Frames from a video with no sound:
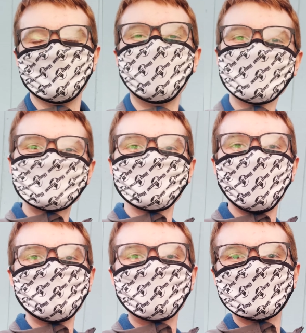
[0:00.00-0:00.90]
Park
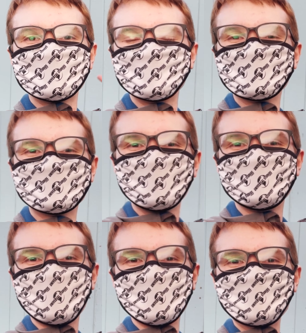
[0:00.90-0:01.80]
Swap. We're at SeaWorld San
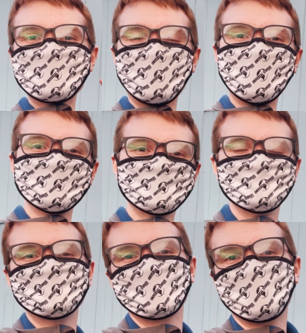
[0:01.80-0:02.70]
Diego again to
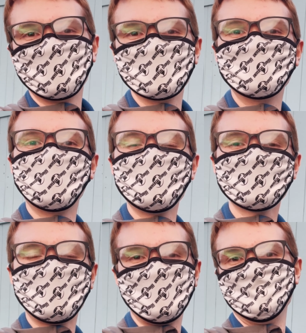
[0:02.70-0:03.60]
check out on the park
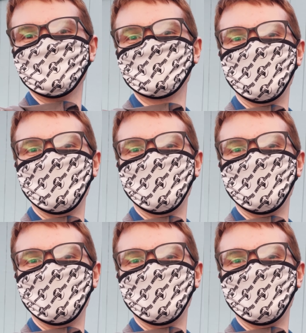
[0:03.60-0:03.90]
and do some